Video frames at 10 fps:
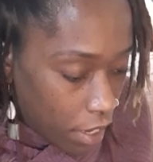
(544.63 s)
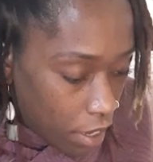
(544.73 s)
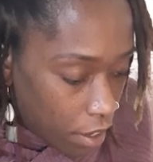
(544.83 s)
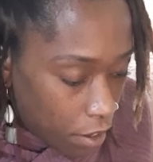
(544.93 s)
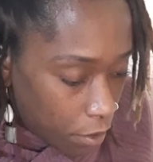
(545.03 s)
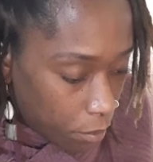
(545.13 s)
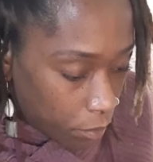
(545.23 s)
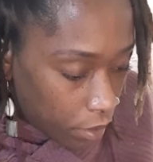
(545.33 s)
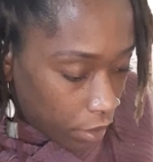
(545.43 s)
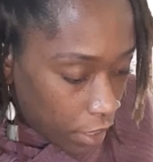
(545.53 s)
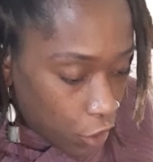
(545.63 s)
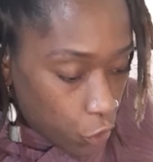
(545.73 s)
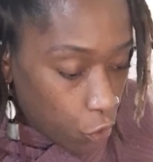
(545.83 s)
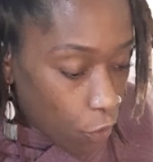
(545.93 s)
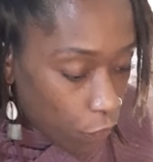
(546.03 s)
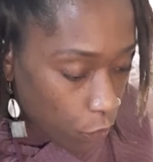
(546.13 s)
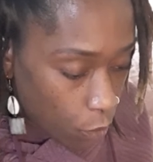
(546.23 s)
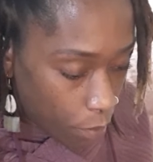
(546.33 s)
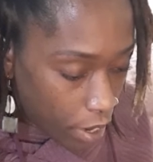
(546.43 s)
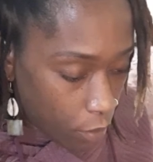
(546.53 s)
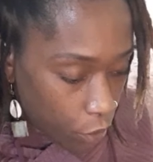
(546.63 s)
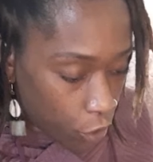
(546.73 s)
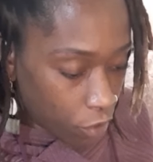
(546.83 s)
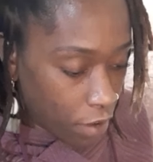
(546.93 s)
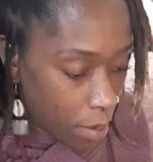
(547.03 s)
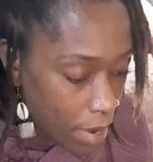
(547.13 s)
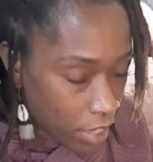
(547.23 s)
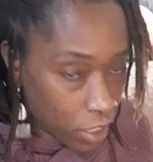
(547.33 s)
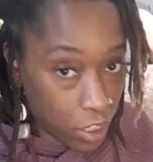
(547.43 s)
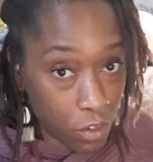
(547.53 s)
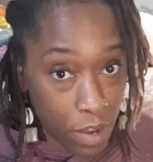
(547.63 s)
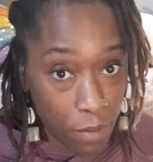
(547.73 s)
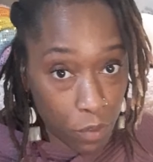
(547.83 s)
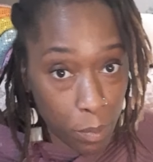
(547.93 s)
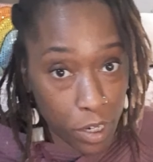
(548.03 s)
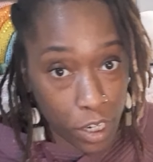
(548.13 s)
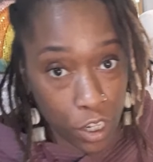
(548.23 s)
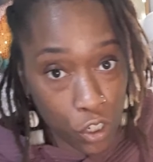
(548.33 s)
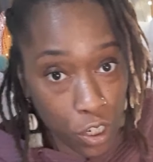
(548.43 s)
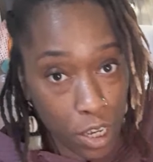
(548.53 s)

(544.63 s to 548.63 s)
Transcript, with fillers: Um, and to your full power, your divine masculine, divine feminine energy